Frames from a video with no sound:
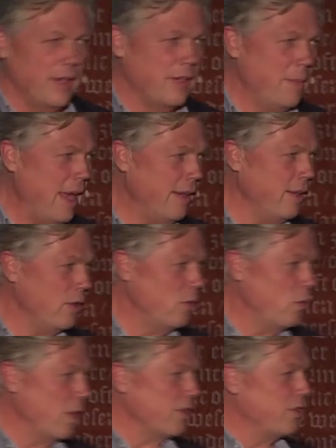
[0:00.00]
the man who
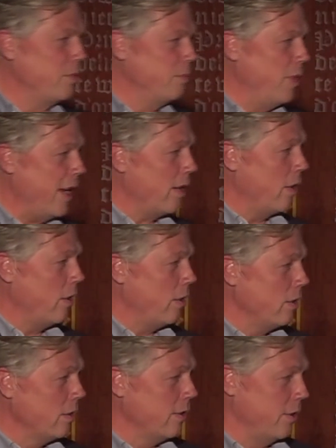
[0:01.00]
wants to break
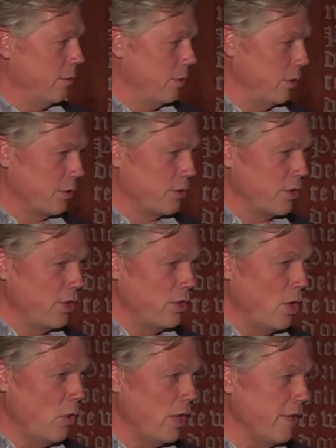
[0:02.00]
all the rules.
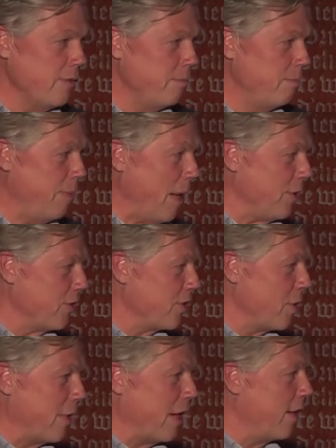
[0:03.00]
Johan Pouwelse,
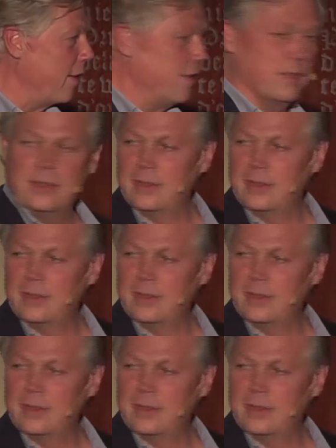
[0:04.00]
where are you?